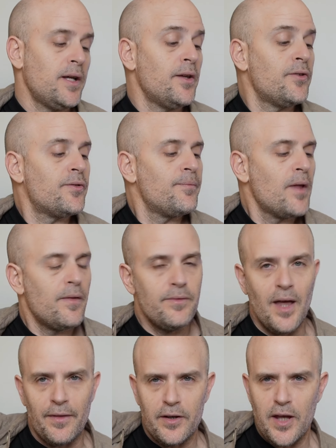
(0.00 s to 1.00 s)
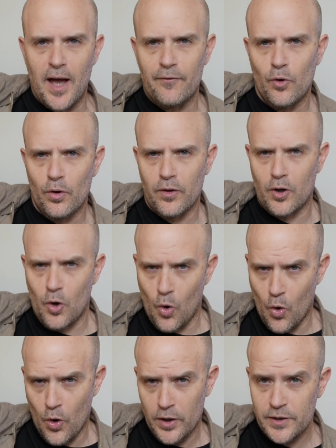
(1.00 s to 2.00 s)
is, now that you have all the
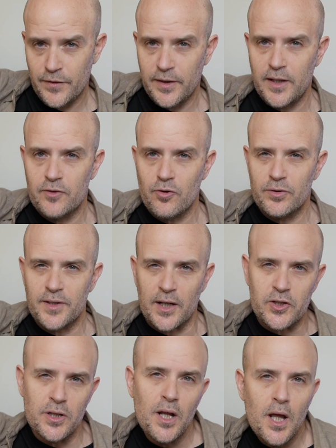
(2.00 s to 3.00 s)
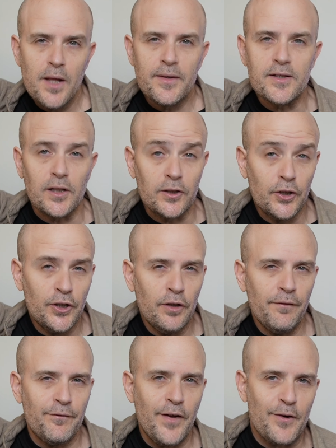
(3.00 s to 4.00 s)
chords for the intro section, there's a
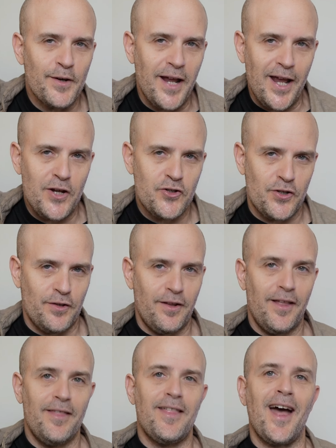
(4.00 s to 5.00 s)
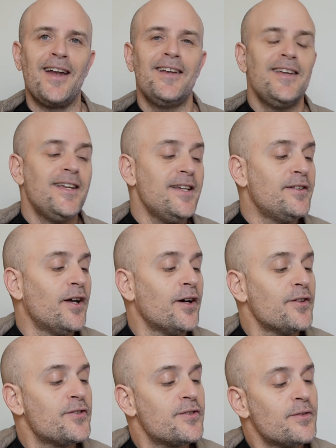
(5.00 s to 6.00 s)
little variation that he
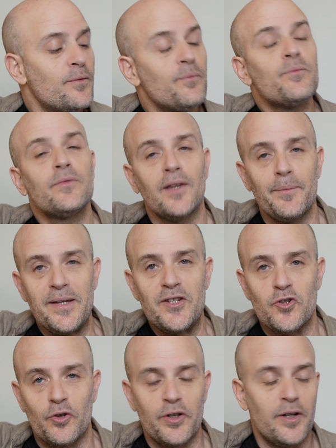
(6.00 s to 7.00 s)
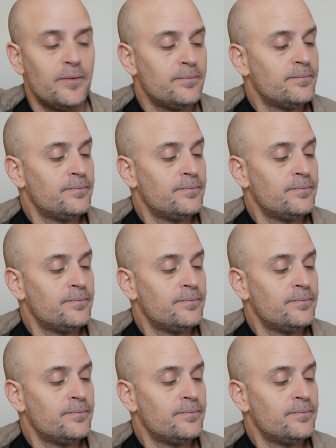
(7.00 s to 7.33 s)
does. Let me show you.